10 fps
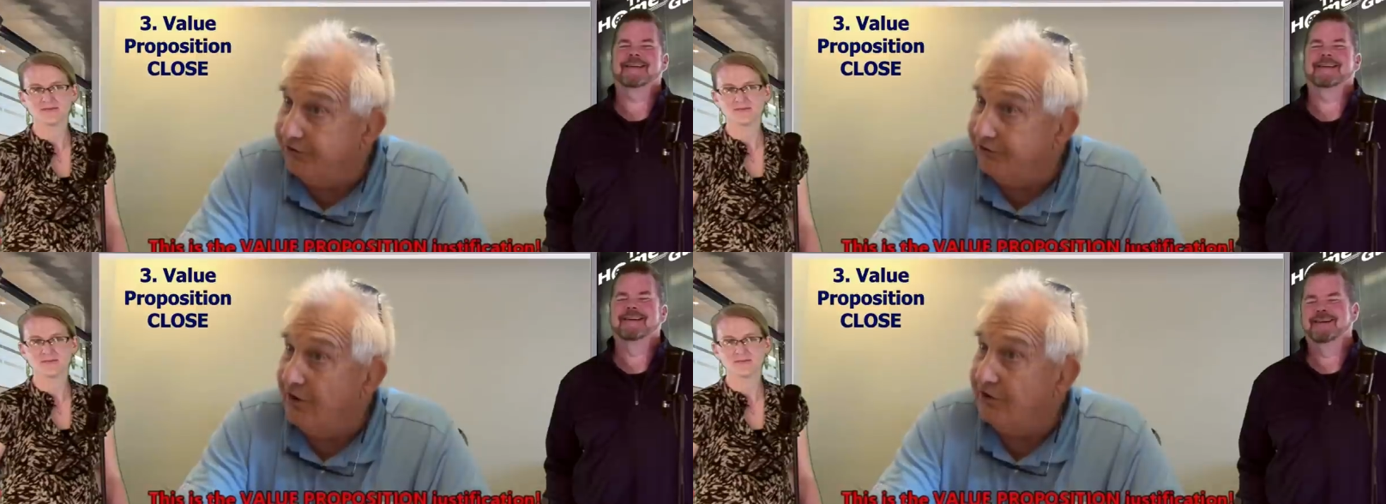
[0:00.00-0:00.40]

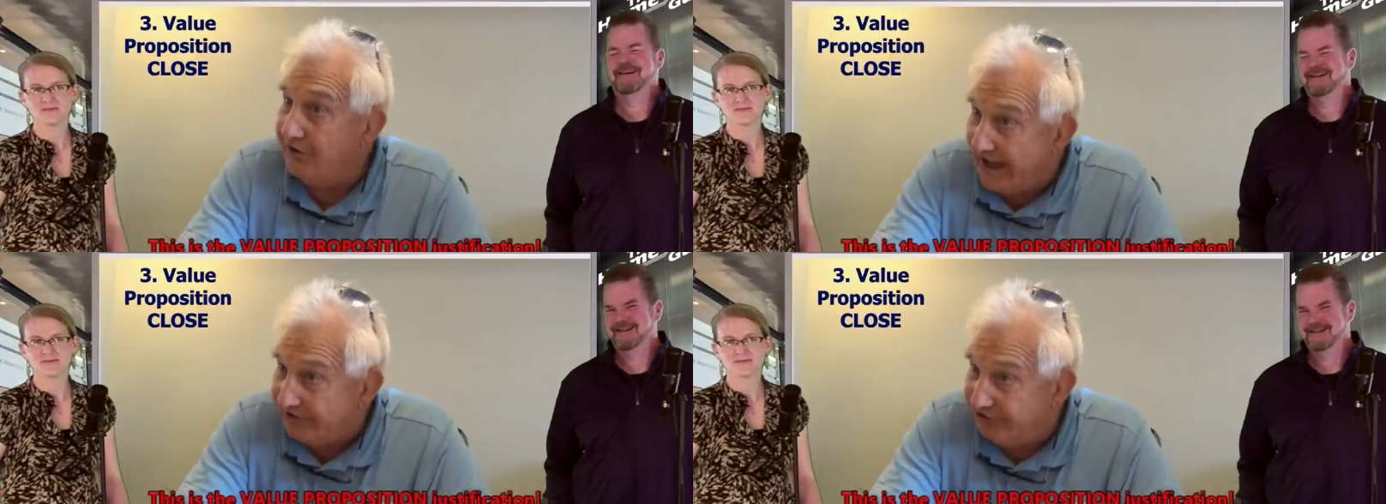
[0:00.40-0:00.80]

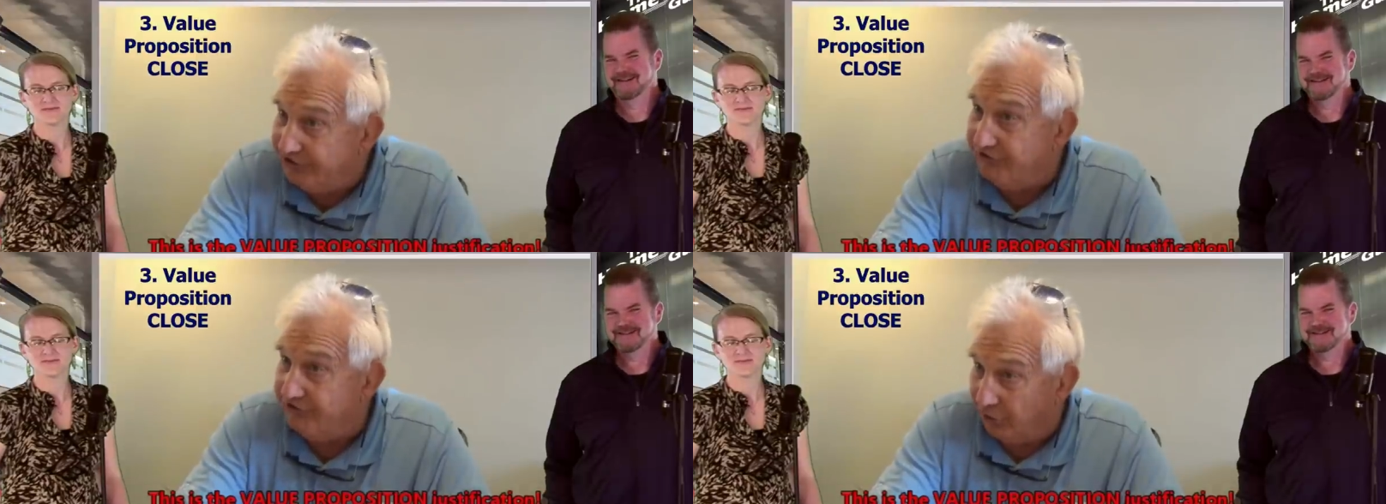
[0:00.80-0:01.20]
Speaker 1: plus
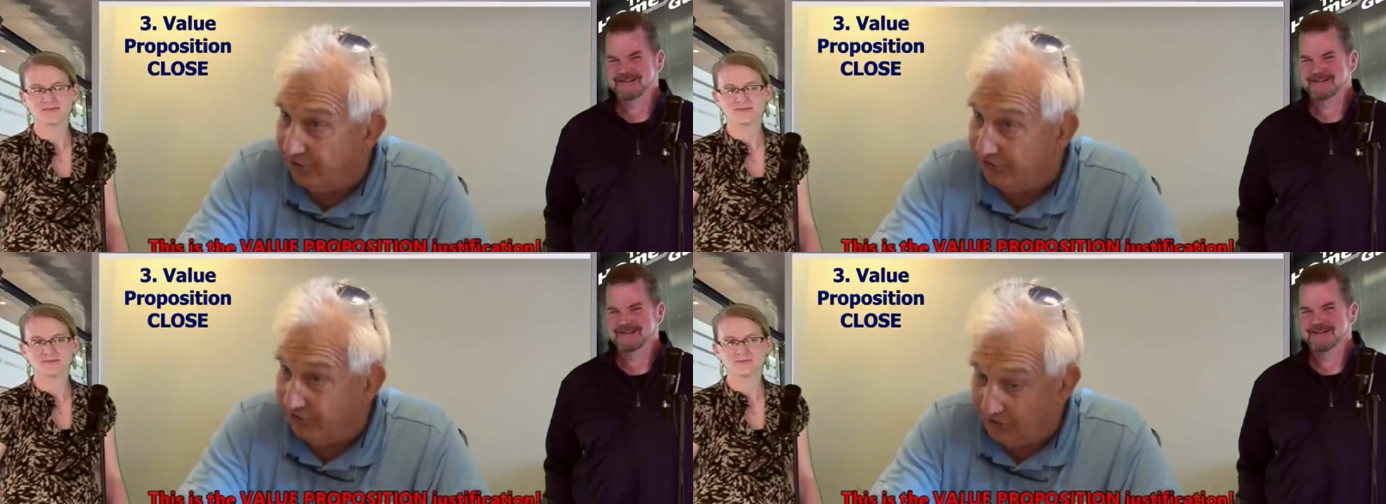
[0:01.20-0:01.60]
taxes
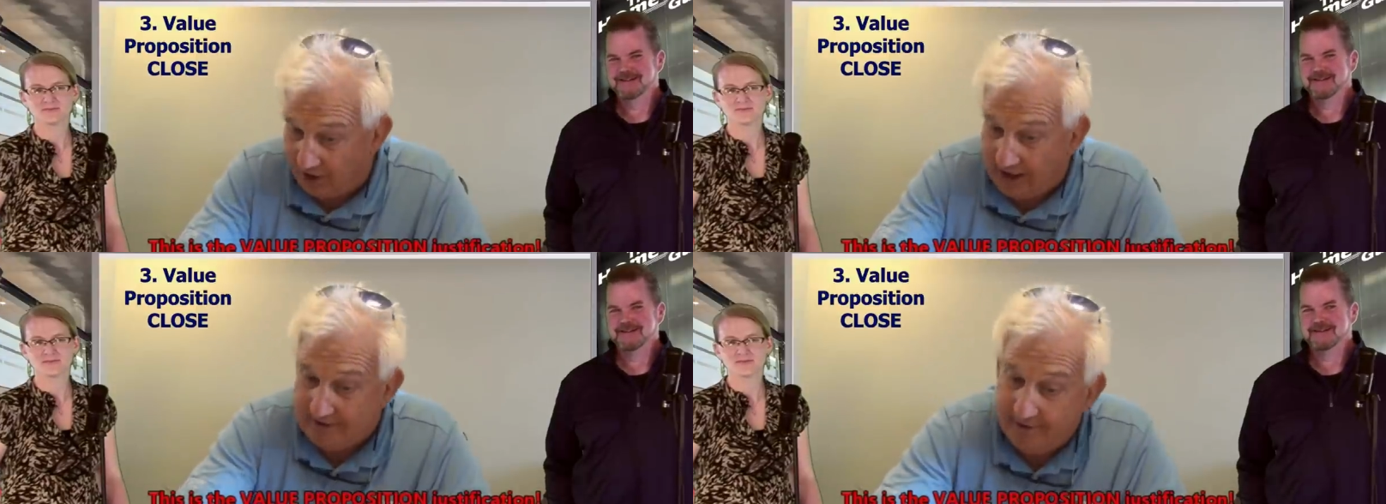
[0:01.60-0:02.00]
and
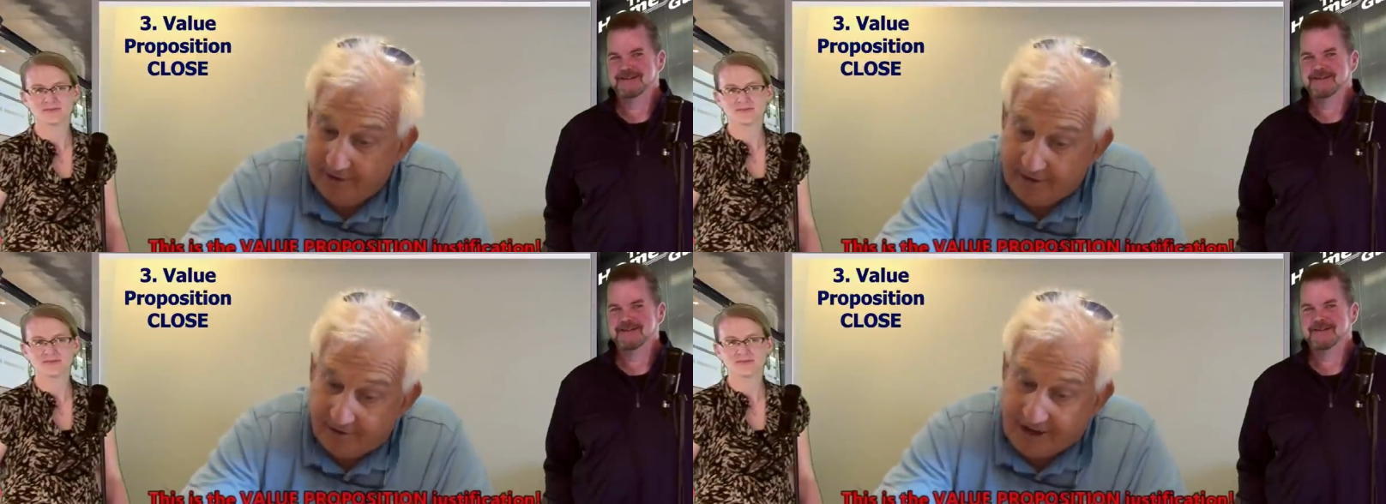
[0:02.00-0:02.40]
fluids. All
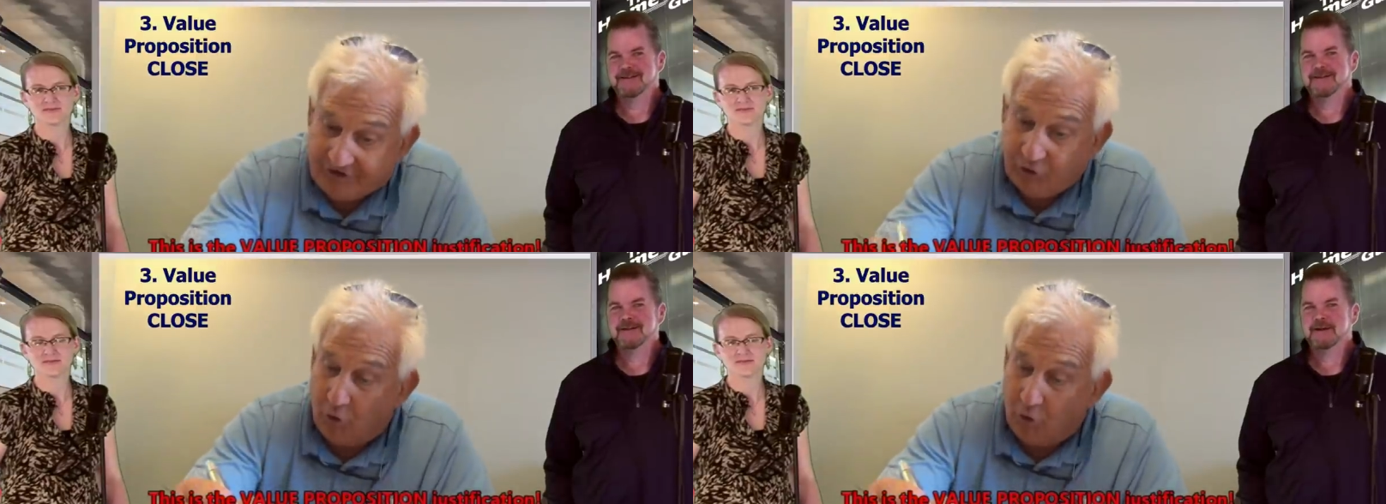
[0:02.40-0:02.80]
right.
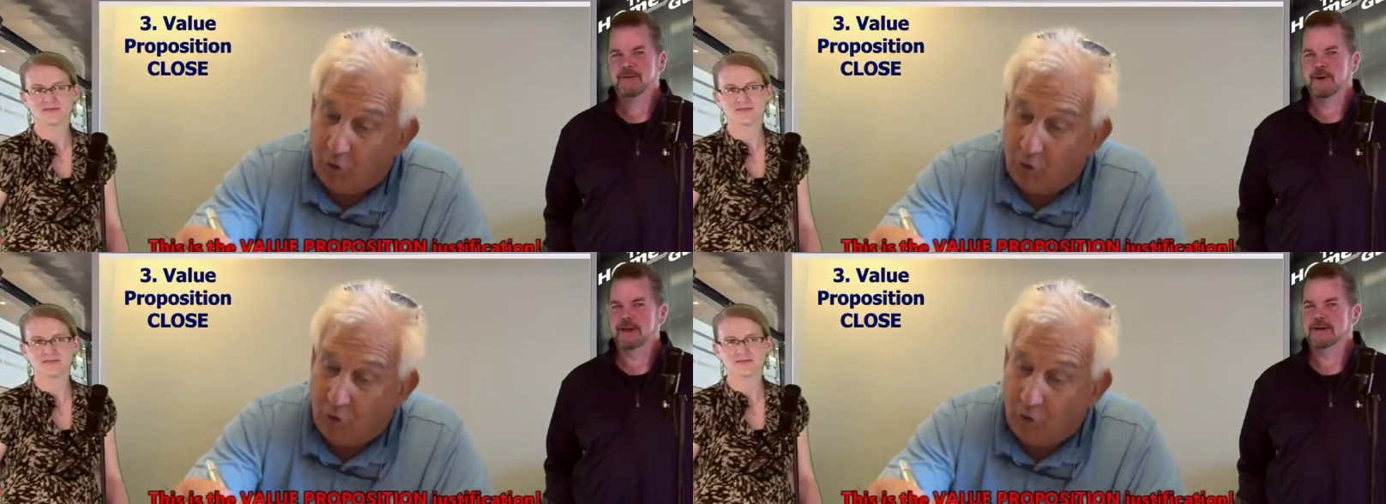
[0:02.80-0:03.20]

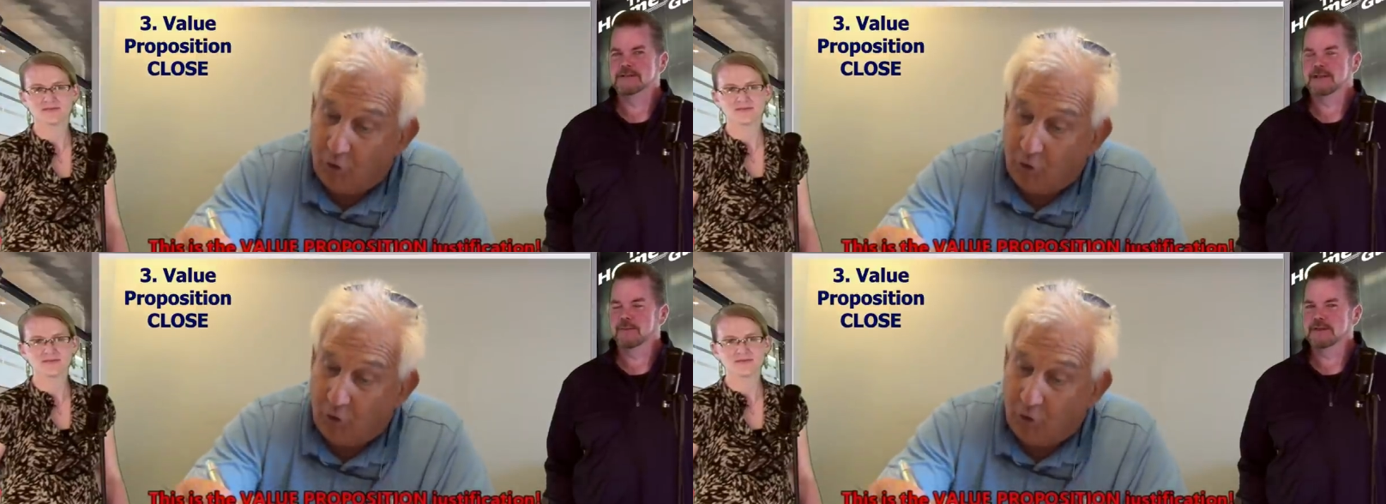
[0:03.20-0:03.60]
Speaker 2: Wait, did
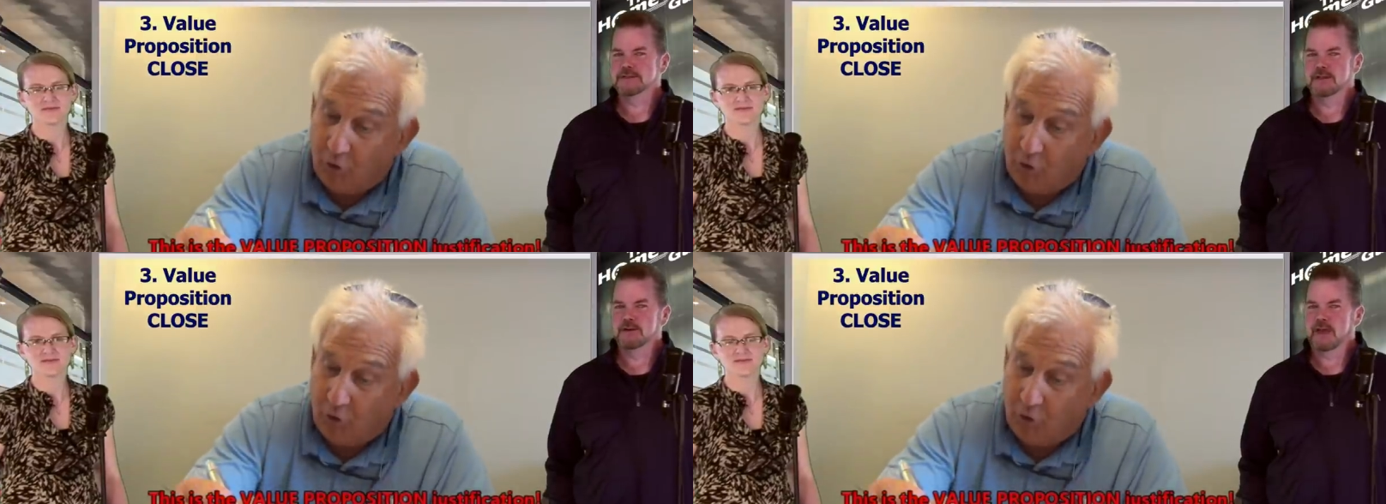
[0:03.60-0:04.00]
somebody
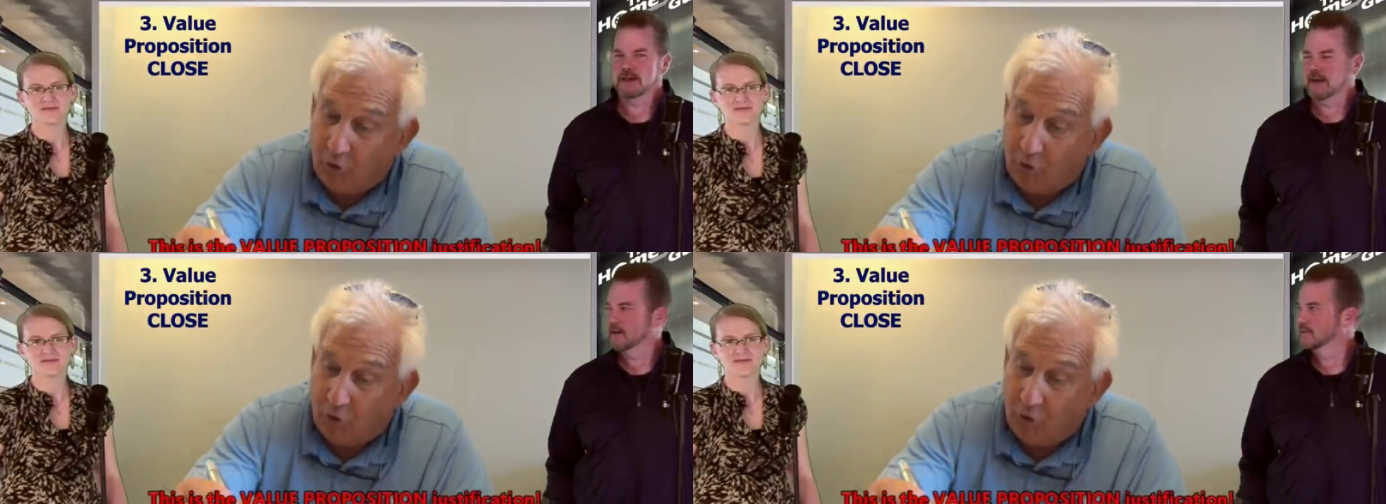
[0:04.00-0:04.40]
slow that
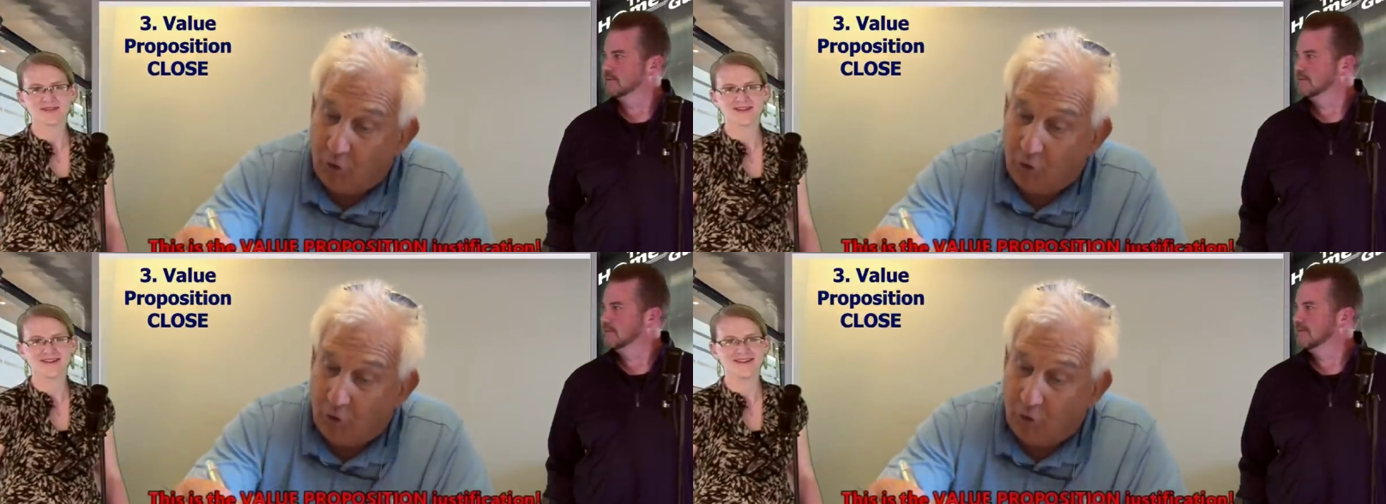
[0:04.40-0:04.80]
down?
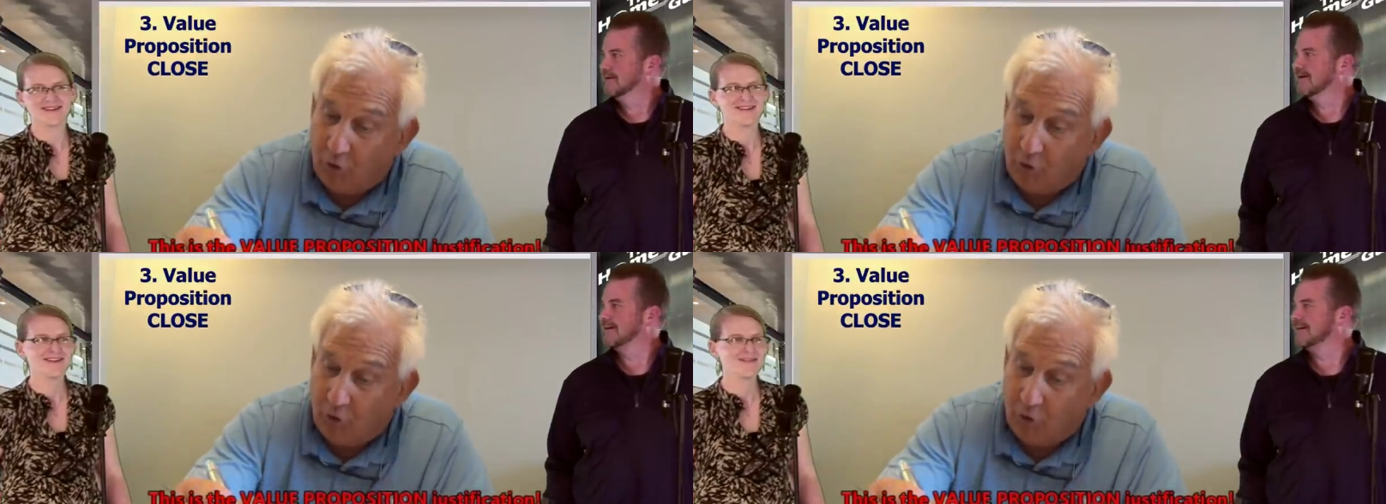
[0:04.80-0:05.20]

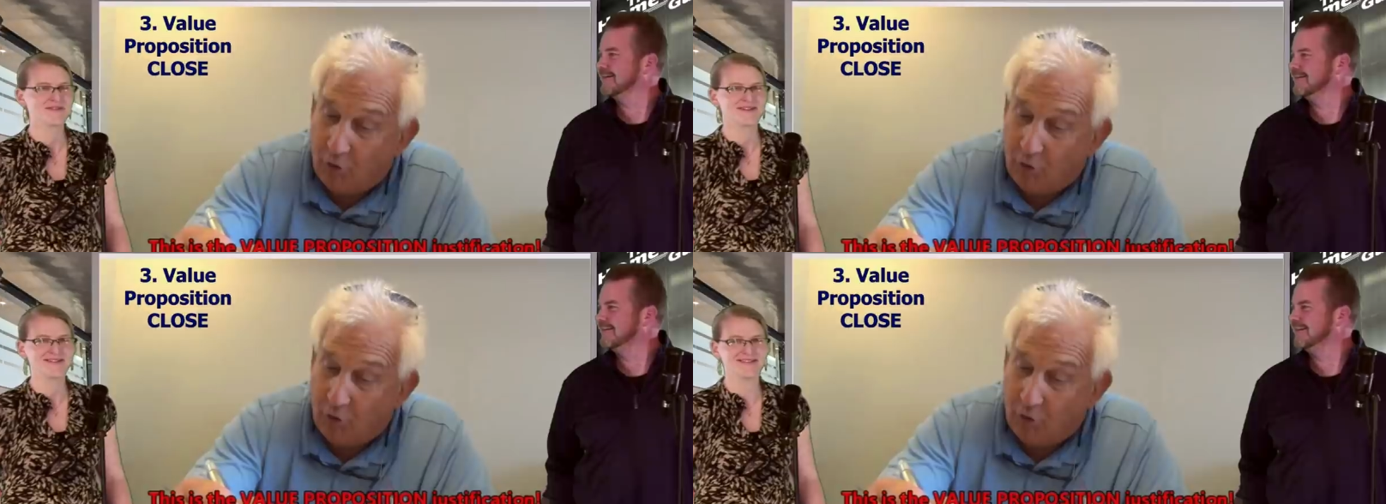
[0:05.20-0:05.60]

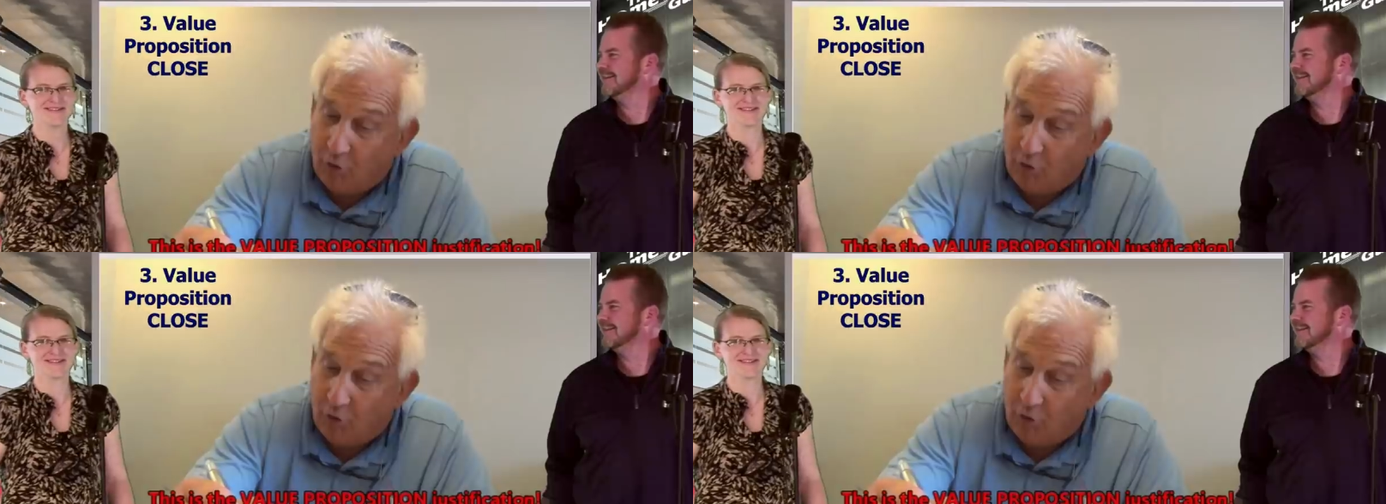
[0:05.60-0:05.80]
Kevin.